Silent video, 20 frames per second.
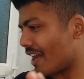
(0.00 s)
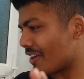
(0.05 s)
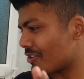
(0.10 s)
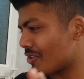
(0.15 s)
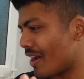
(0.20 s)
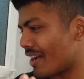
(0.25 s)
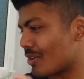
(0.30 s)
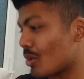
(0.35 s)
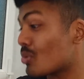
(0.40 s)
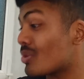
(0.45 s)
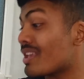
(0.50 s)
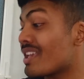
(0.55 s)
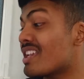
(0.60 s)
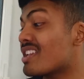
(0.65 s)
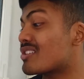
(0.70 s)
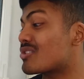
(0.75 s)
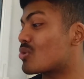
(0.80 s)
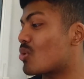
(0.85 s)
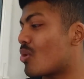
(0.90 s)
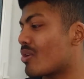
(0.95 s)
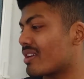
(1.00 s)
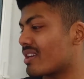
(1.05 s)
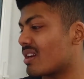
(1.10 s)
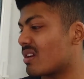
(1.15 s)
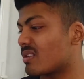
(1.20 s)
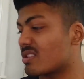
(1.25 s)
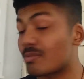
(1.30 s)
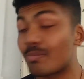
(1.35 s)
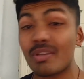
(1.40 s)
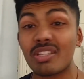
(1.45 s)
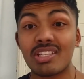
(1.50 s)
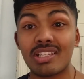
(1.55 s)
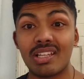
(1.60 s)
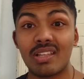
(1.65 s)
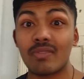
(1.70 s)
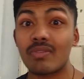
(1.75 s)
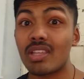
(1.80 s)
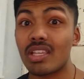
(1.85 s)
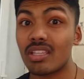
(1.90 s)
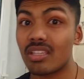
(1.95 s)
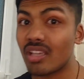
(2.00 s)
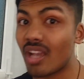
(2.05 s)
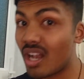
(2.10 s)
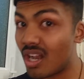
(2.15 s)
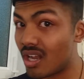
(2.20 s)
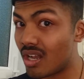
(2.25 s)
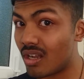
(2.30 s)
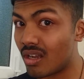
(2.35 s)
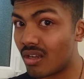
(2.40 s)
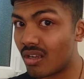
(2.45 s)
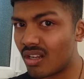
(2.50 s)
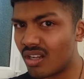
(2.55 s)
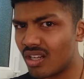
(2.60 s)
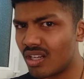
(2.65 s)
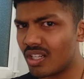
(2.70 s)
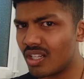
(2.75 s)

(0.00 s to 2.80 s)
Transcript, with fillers: I don't know. I don't think he's strong enough, especially if the Yah.